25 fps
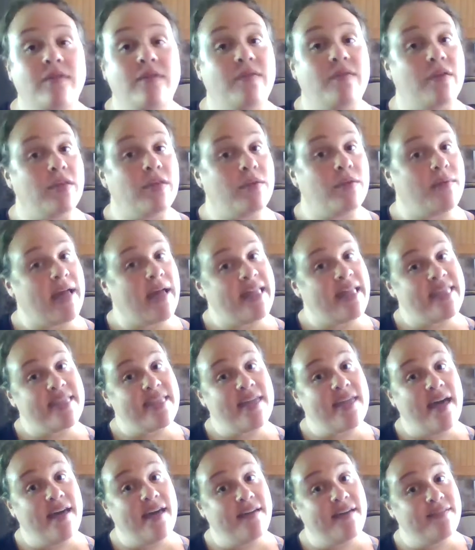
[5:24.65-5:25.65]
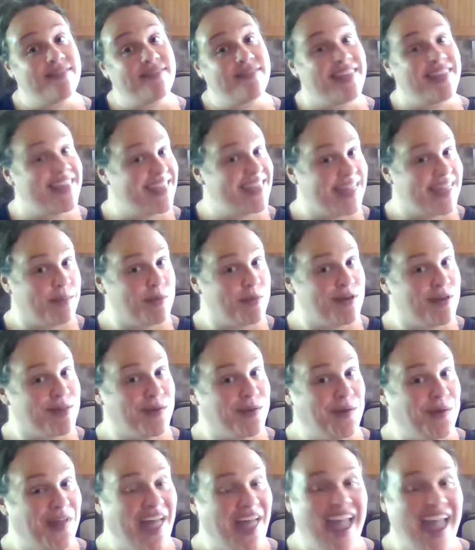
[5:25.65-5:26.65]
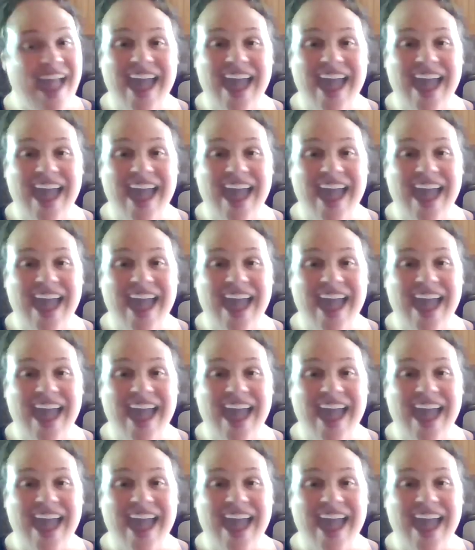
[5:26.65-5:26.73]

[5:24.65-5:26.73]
for the rest of this summer school